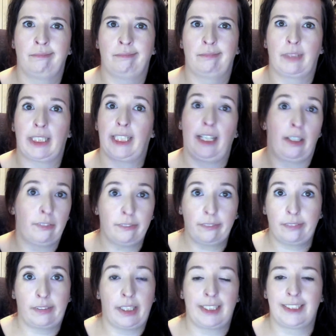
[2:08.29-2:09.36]

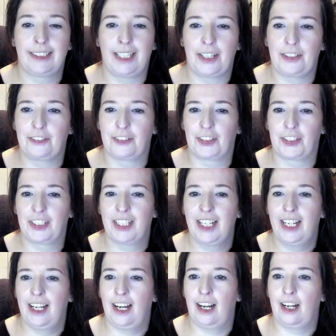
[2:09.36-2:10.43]
account that is not deferred.
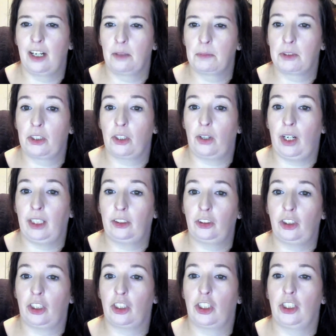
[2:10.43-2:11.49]
So
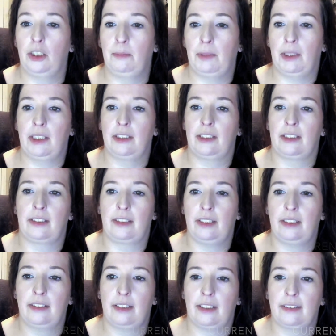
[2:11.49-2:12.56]
actually our current balance is
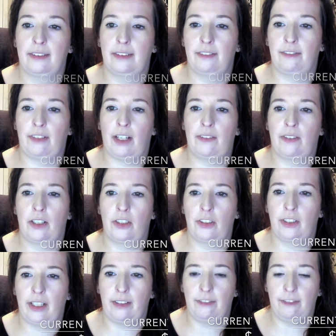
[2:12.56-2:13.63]

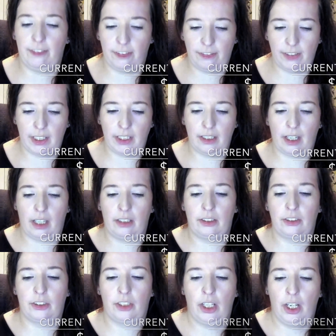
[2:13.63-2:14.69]

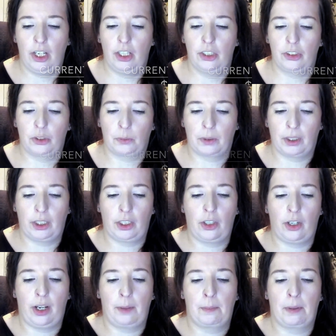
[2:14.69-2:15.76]
$6,515. So we're going to go
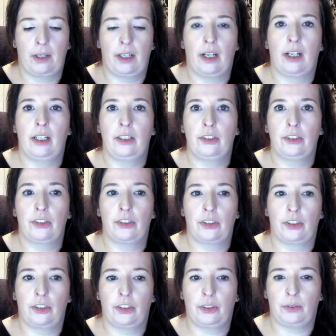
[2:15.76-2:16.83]
ahead and put
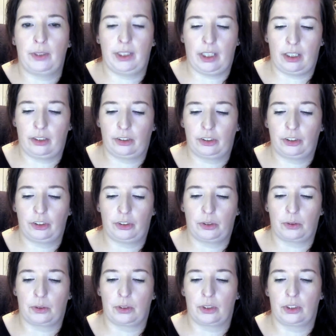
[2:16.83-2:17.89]
$133
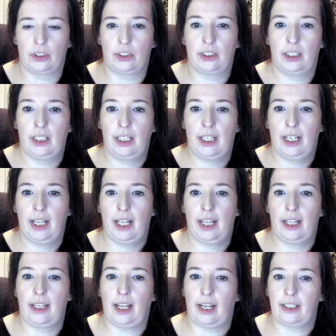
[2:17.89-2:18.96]
towards
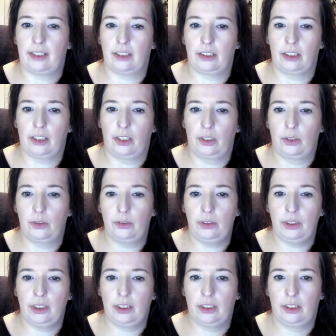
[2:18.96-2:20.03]
that
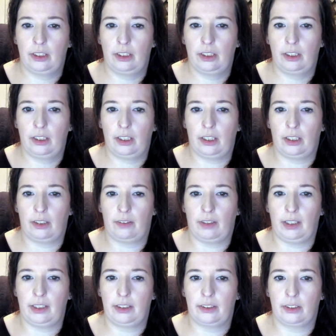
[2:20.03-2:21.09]
loan. All
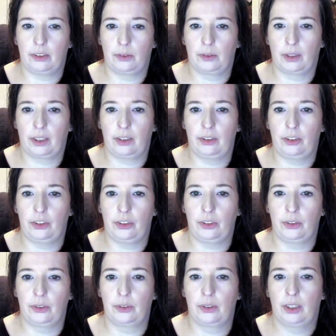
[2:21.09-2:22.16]
right, so we're going
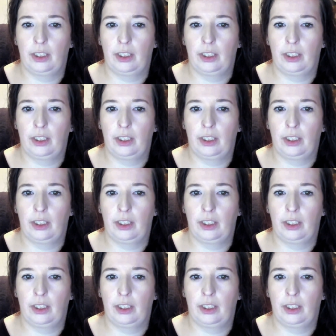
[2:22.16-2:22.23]
to,